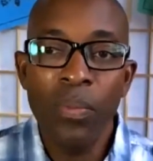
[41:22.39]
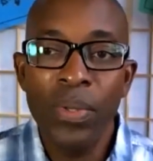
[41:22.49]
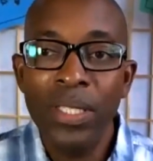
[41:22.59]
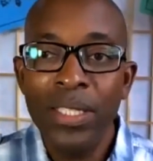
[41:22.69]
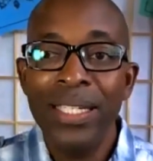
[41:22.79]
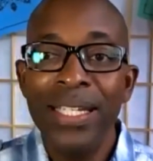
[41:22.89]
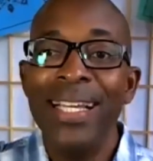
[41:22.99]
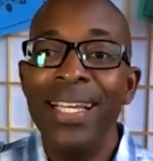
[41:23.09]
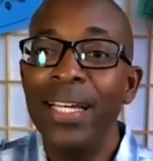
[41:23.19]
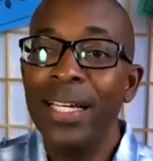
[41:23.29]
building
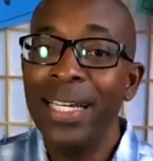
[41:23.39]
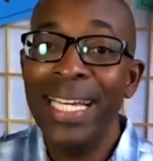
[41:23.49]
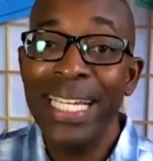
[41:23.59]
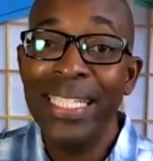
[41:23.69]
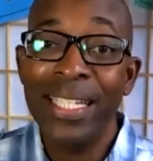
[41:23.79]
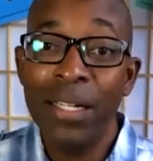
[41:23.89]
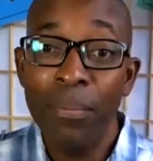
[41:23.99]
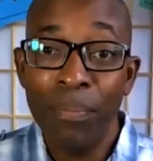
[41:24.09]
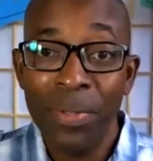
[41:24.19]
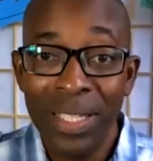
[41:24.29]
is
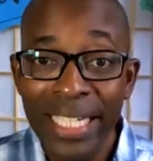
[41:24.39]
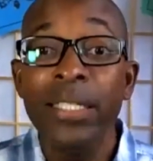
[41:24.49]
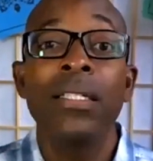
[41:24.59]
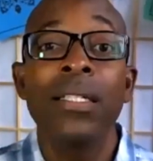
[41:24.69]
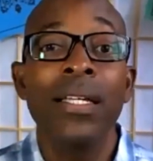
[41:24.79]
complete.